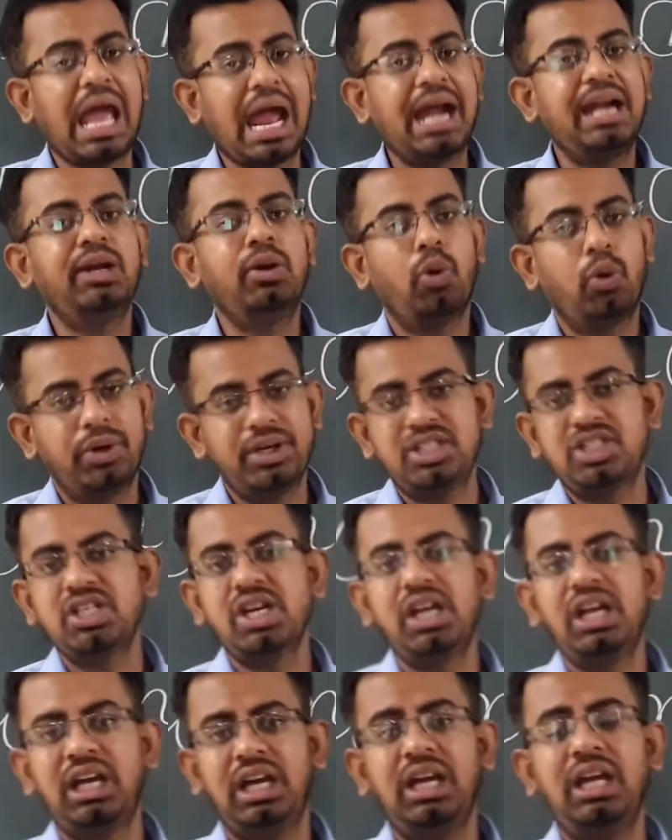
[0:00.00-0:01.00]
and
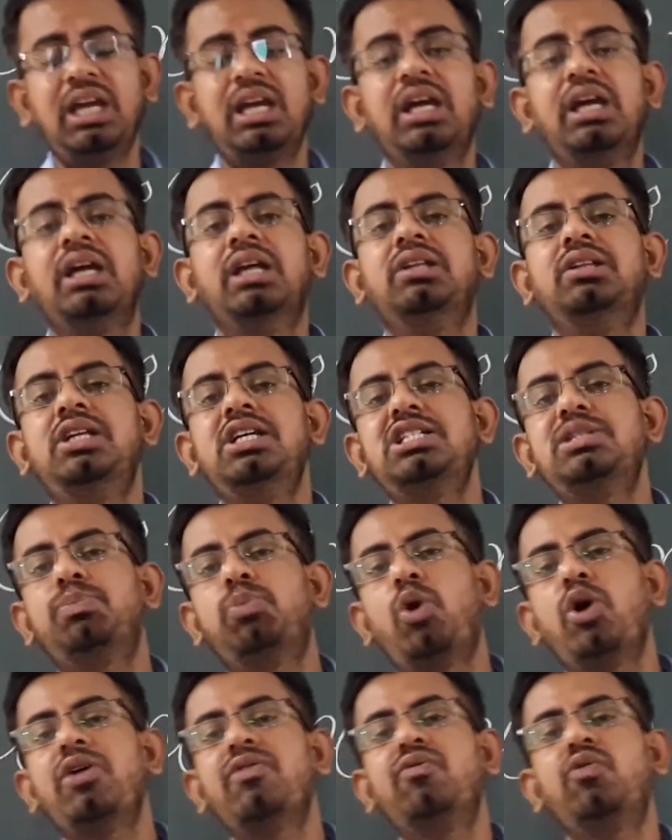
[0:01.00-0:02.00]
originally this
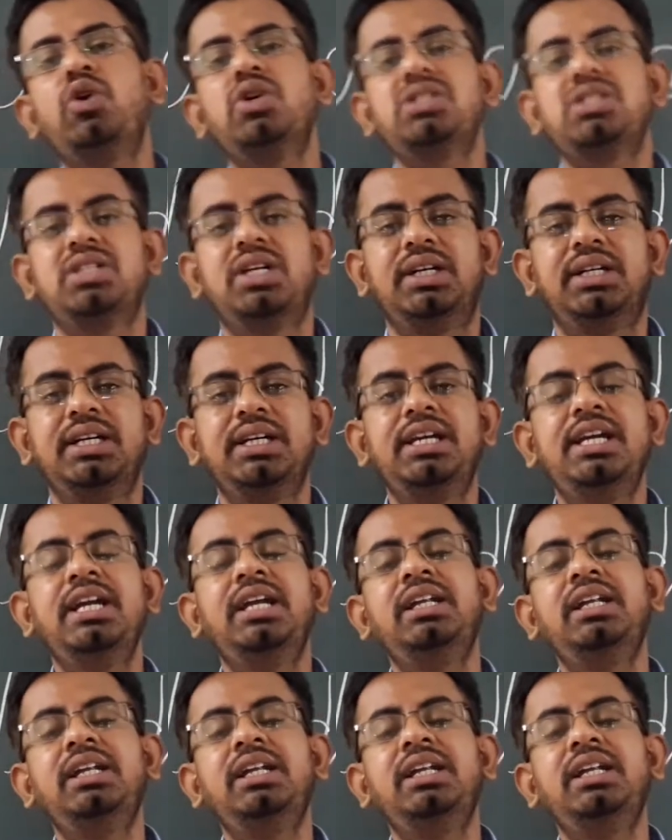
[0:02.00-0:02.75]
poem was written